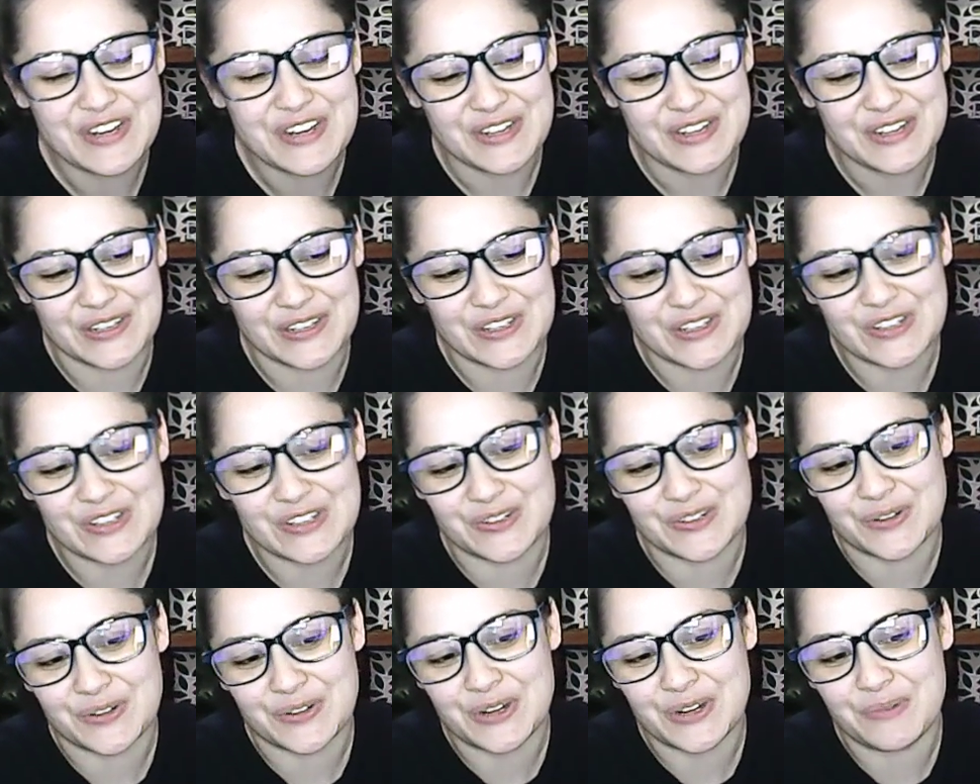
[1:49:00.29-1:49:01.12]
a
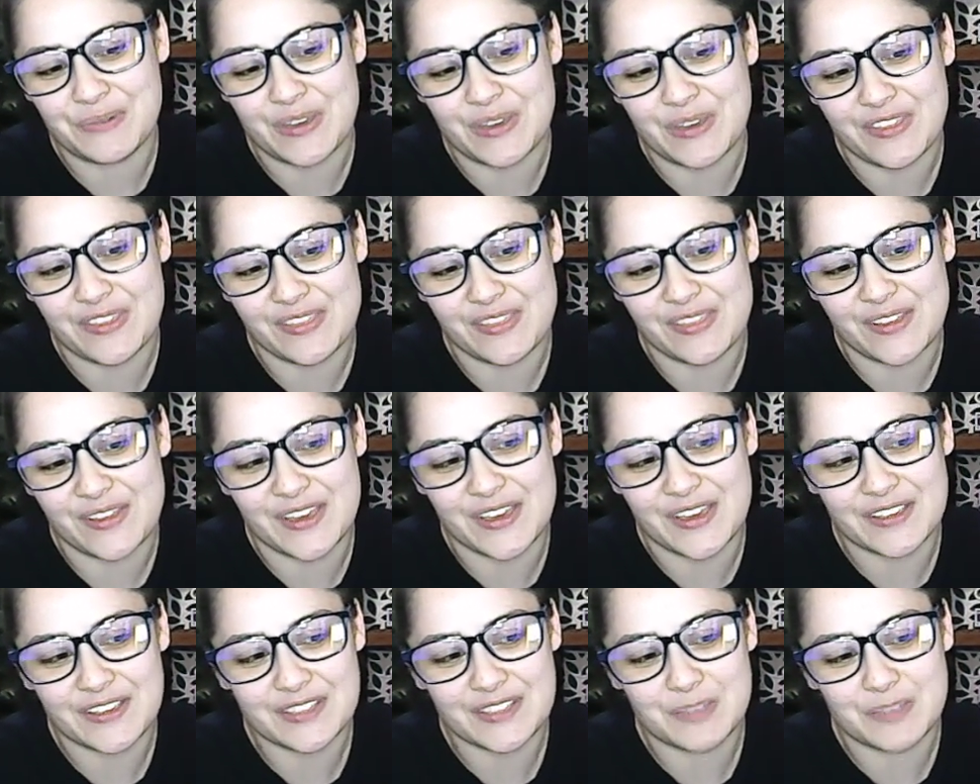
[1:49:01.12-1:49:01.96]
story with,
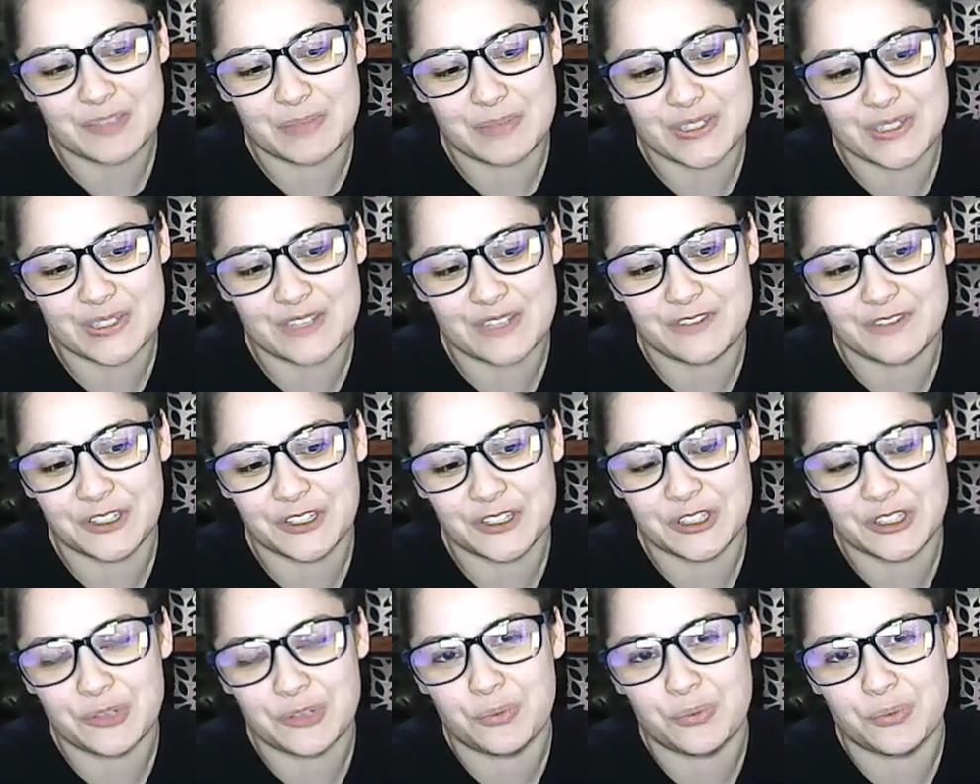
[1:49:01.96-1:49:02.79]
like,
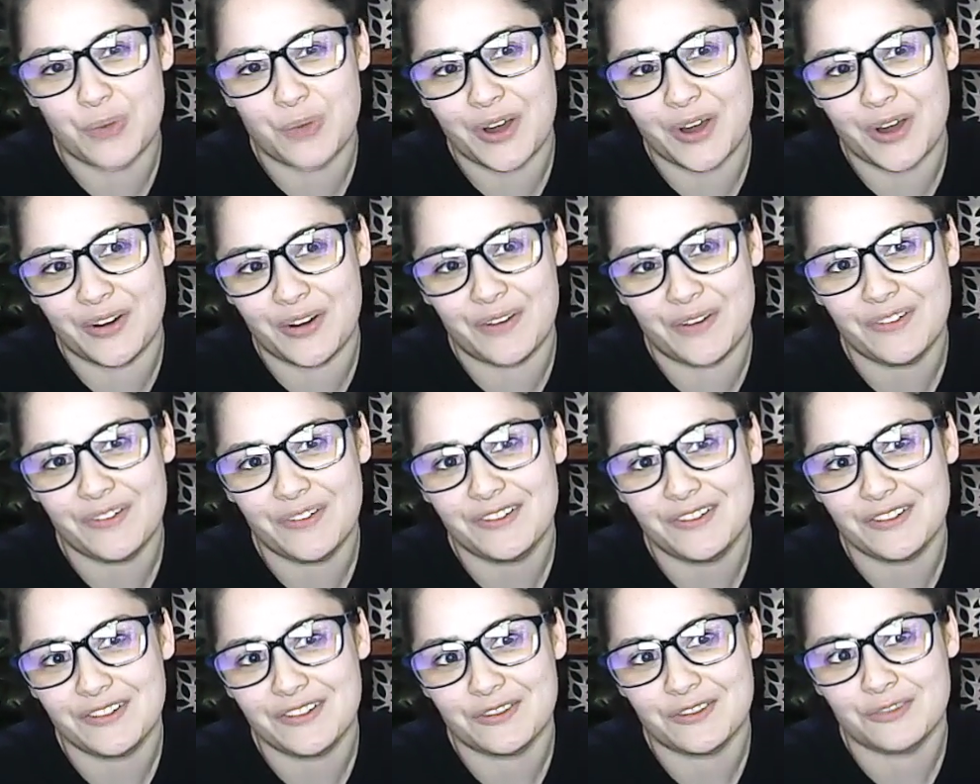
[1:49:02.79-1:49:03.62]
specifically one
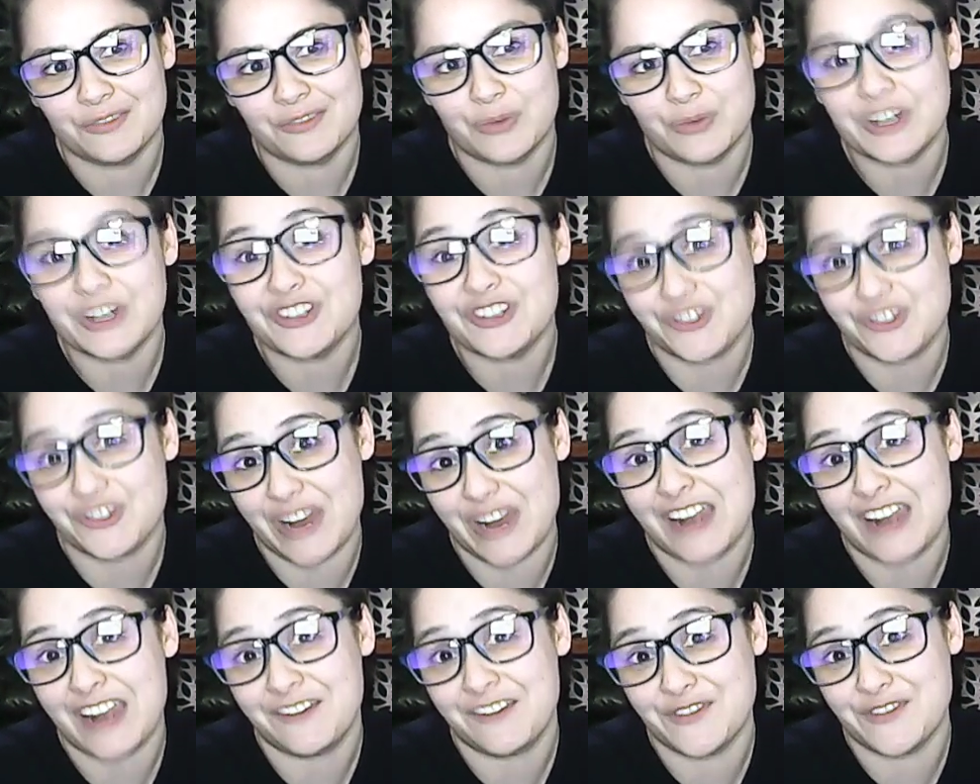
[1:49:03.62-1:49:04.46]

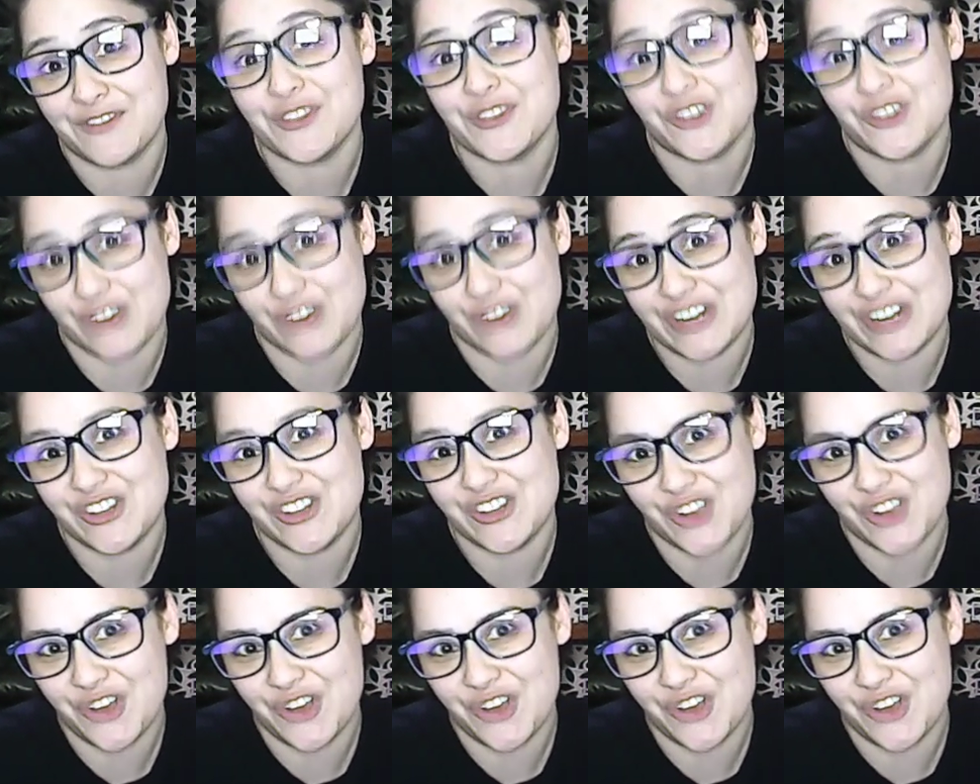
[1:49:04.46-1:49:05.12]
track for the train to go